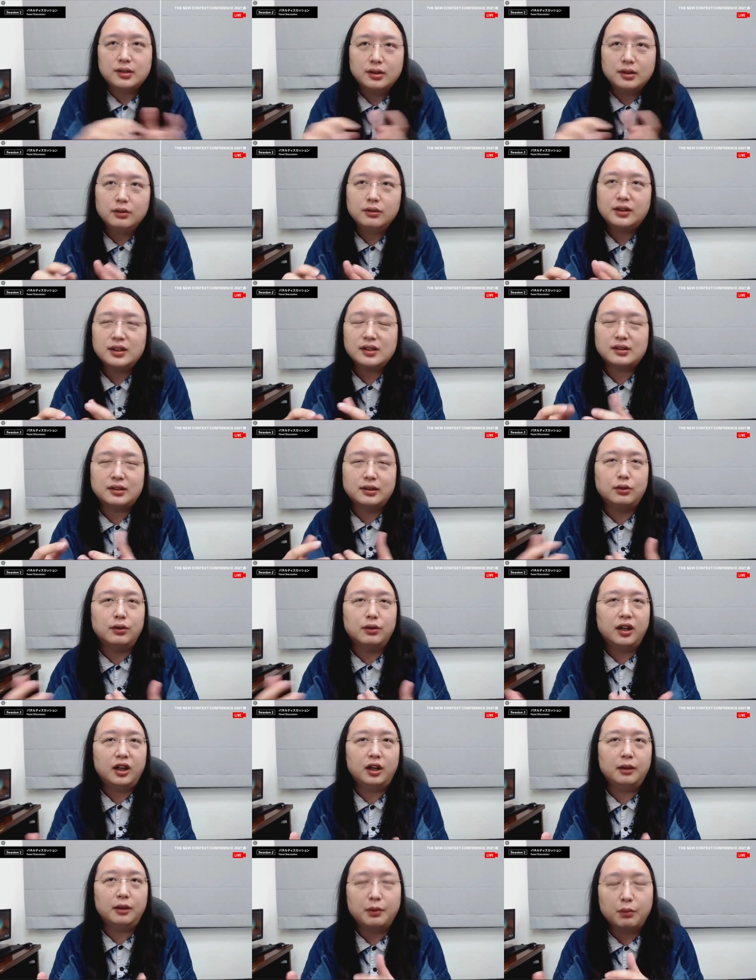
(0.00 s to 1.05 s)
to this new
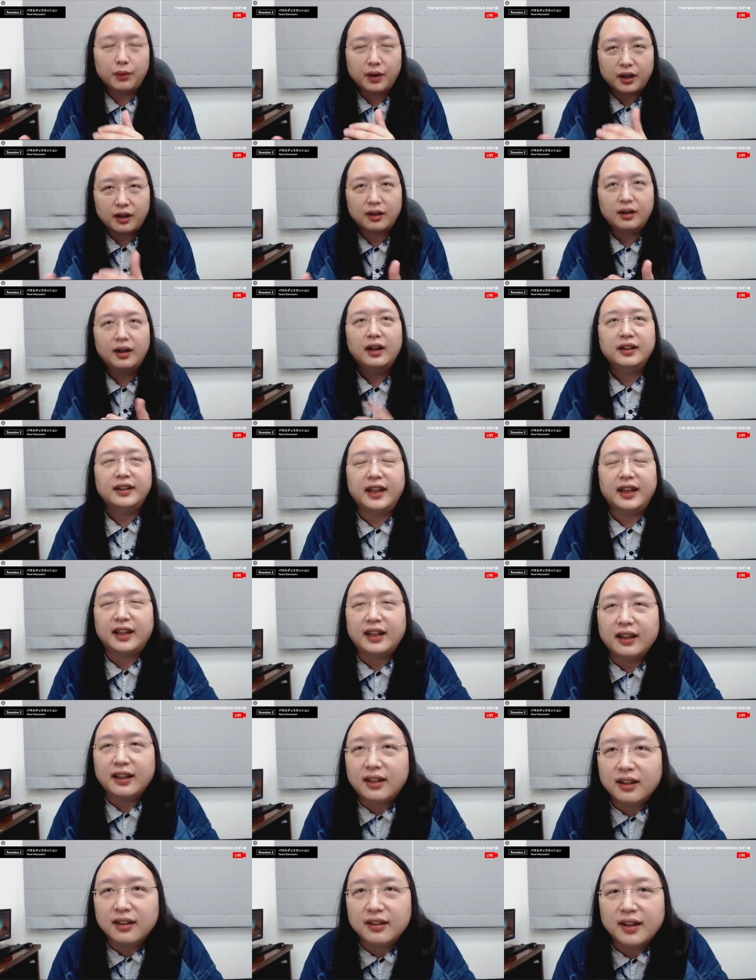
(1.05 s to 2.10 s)
hub where they
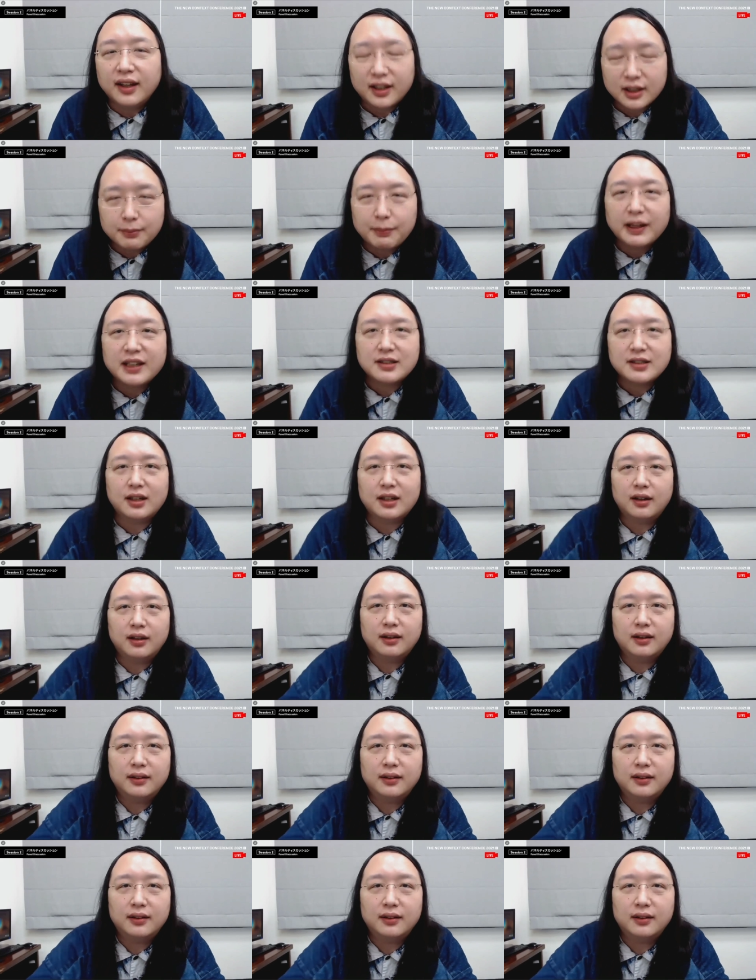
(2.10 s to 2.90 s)
can connect better.